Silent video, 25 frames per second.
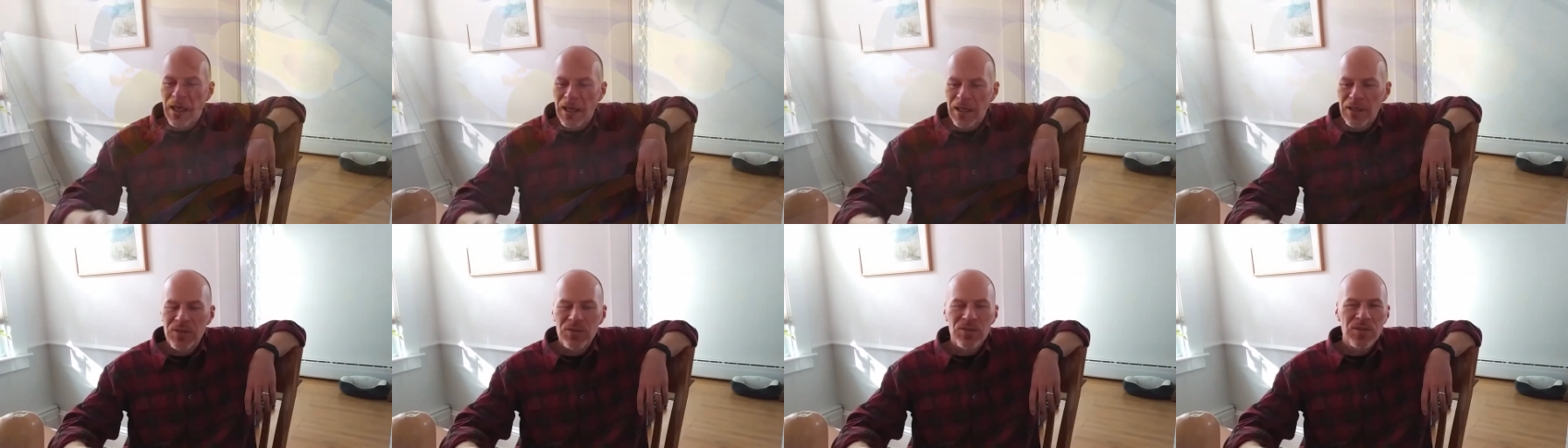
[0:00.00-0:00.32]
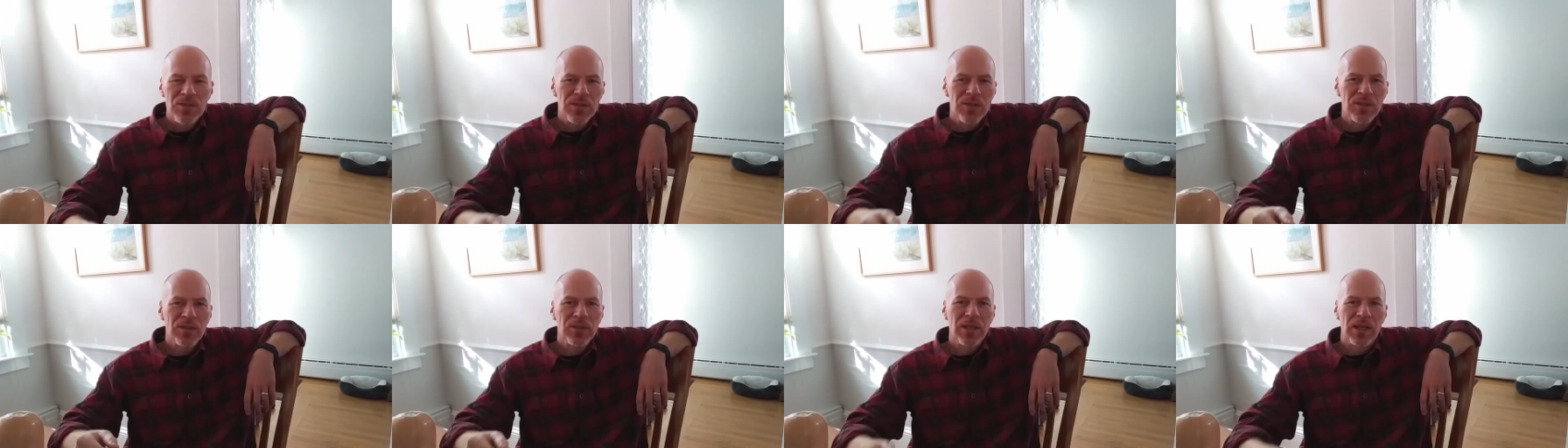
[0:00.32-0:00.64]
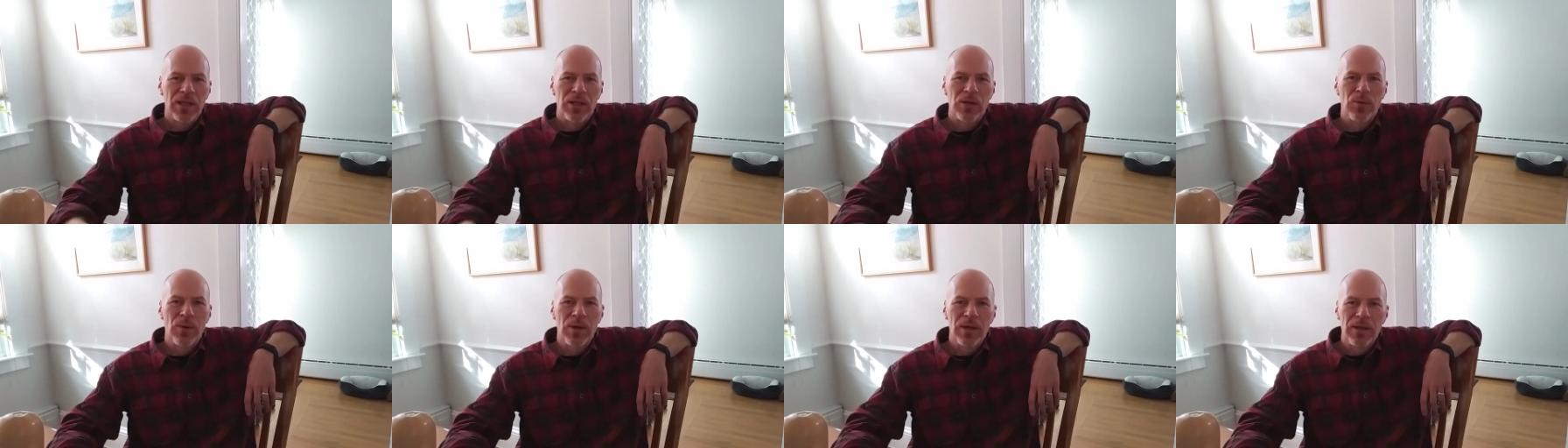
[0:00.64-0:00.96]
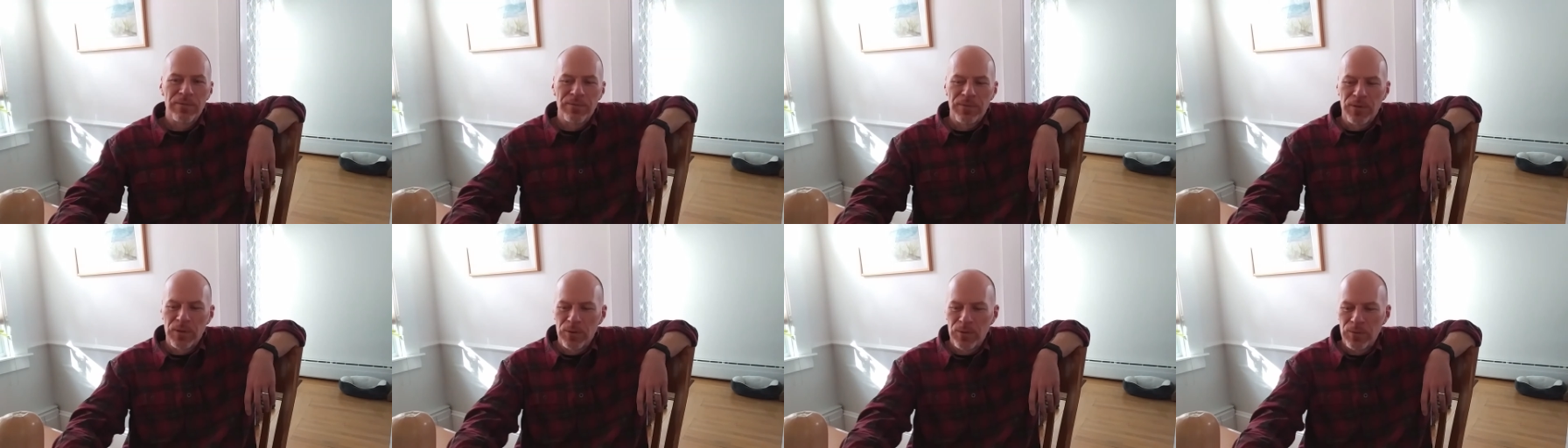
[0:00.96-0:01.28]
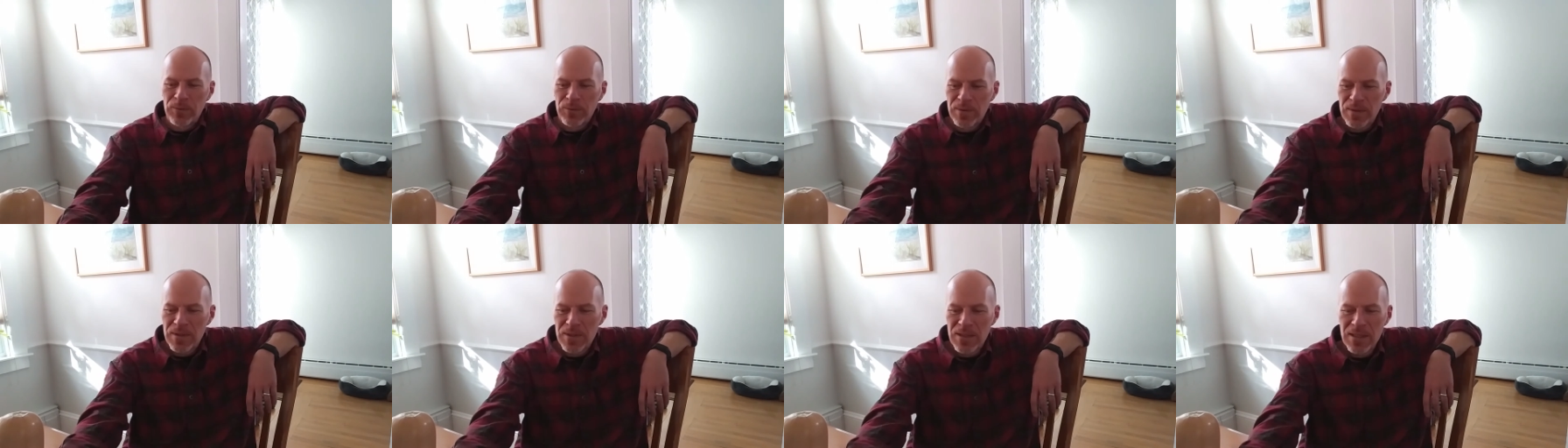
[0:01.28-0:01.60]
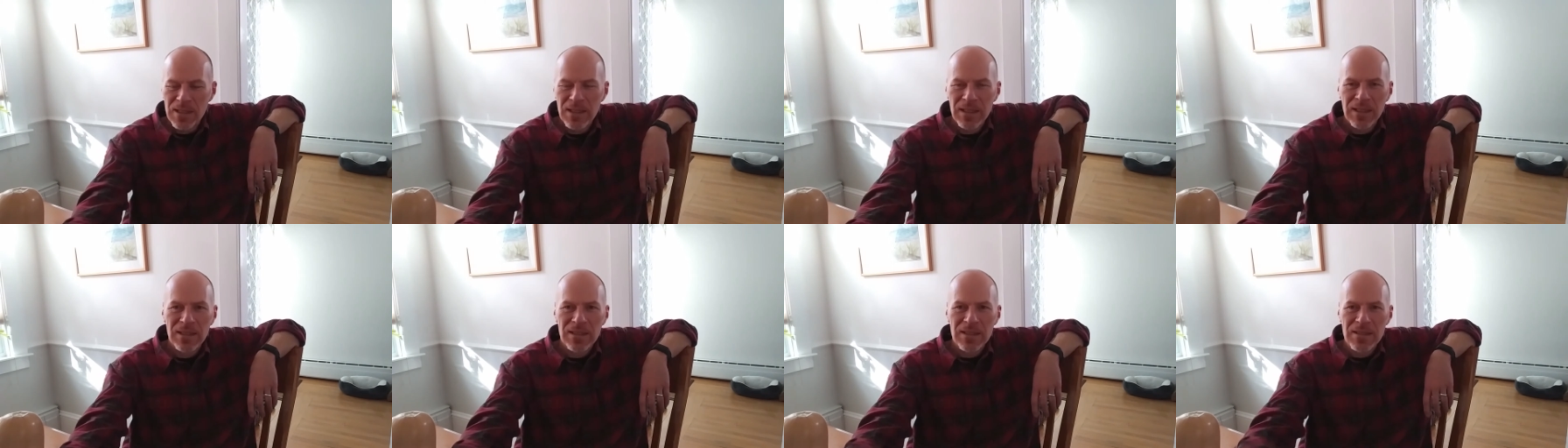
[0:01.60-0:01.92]
and you'll still get quite a few
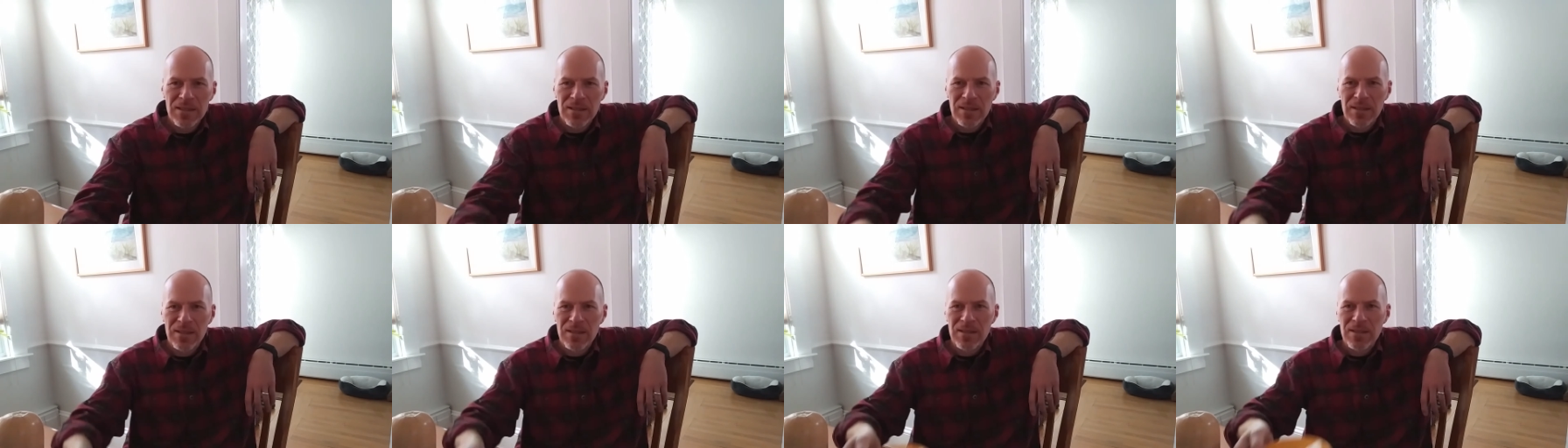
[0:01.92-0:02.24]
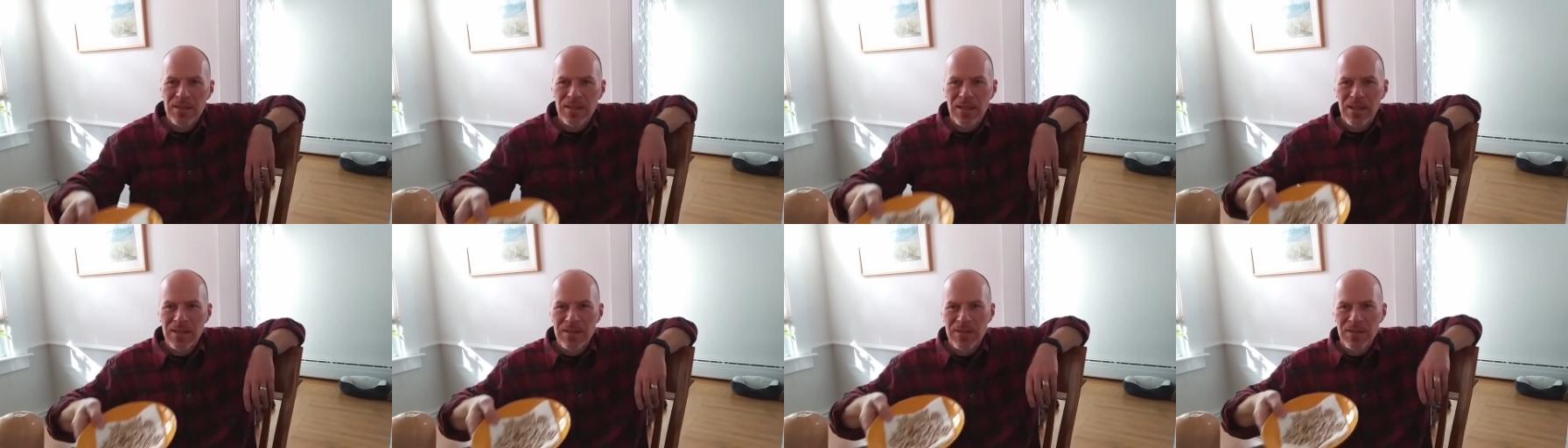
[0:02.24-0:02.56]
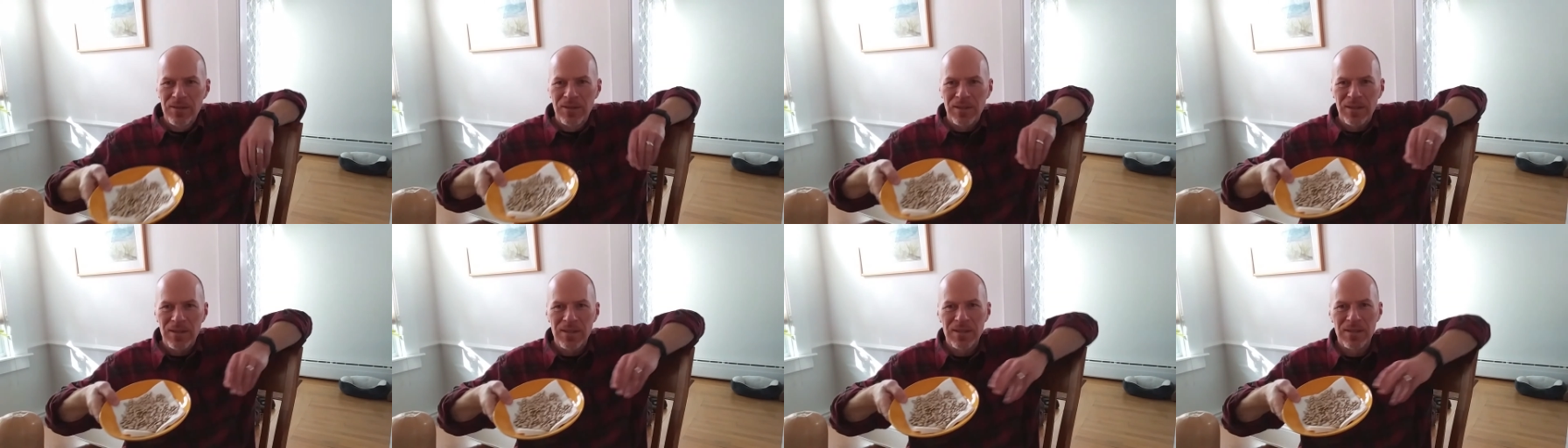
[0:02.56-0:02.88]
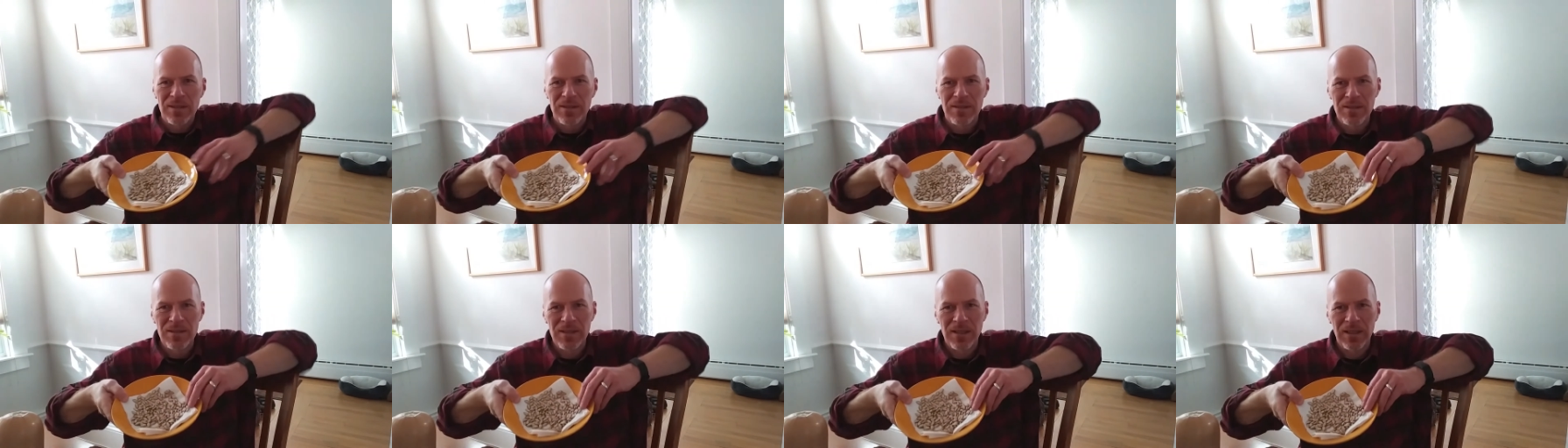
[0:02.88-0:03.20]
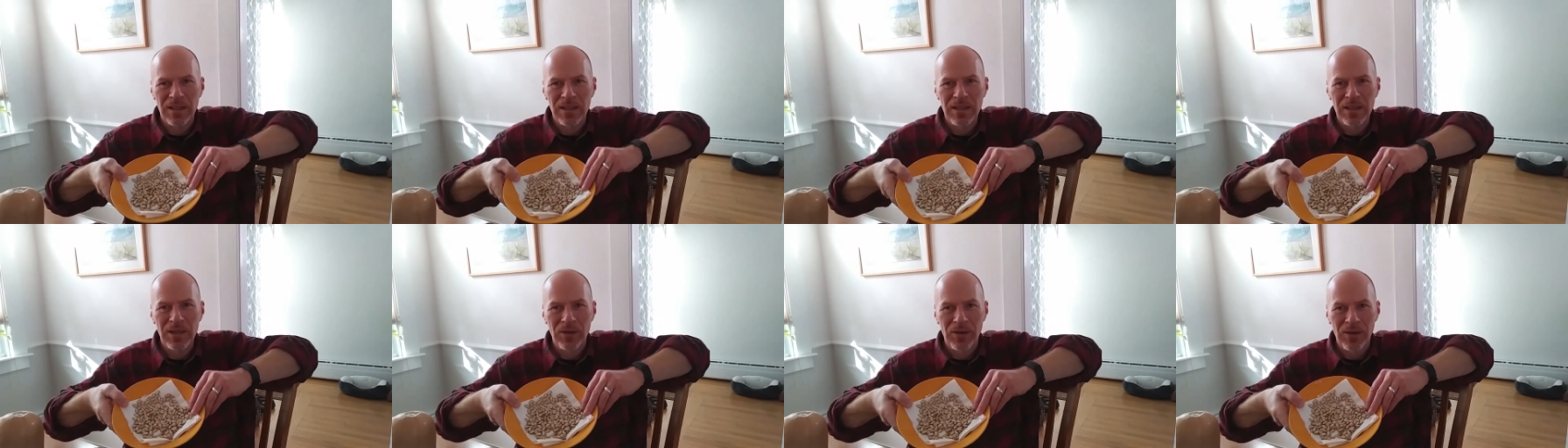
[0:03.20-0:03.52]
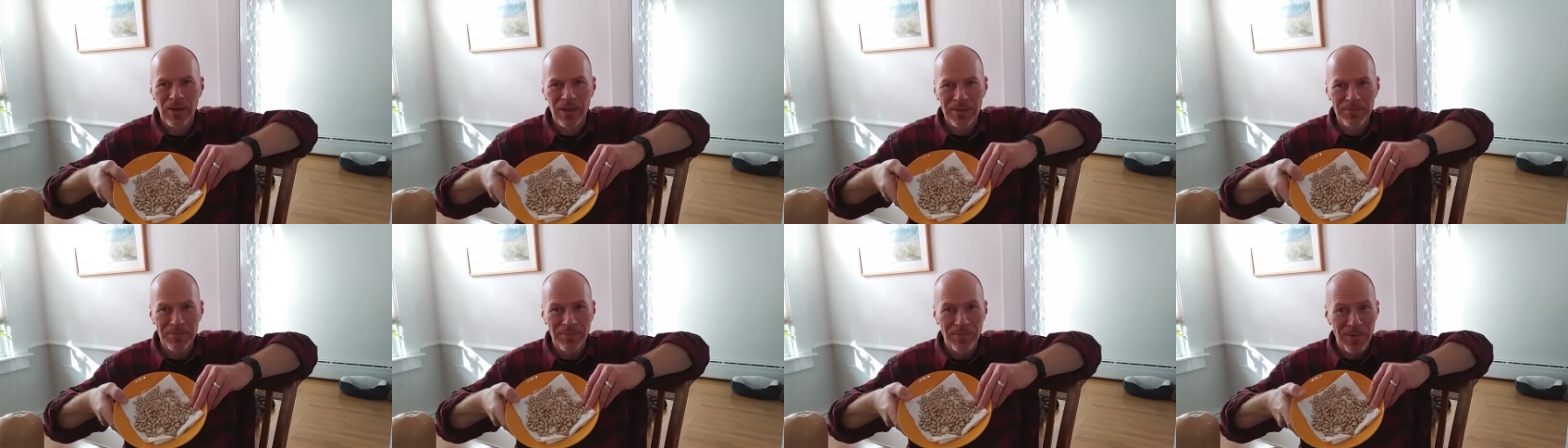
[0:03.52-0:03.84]
seeds, as you can see
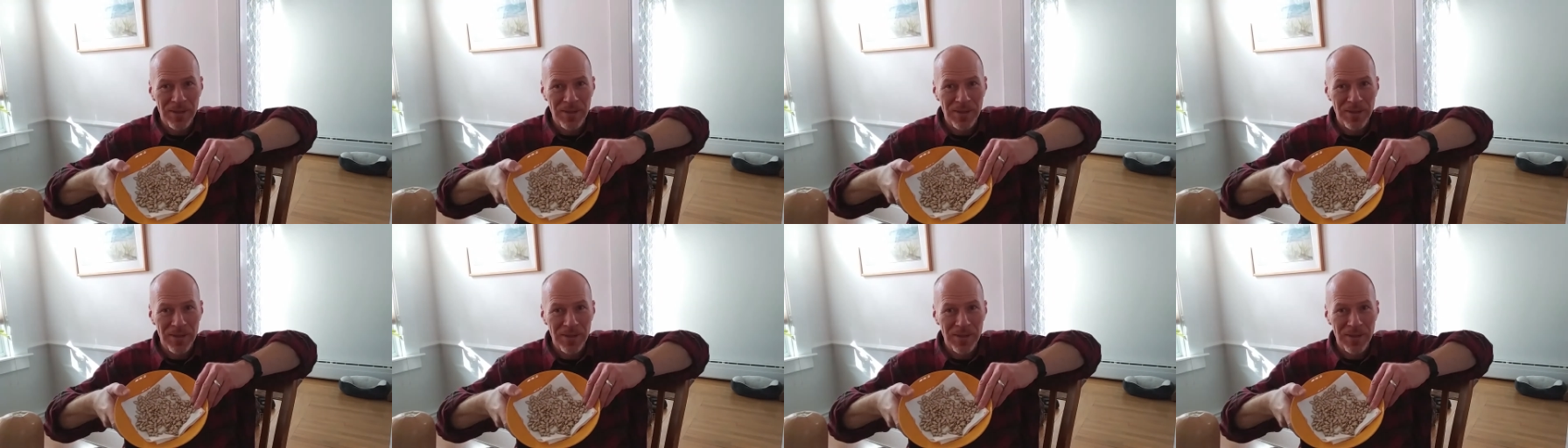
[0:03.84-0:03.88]
here.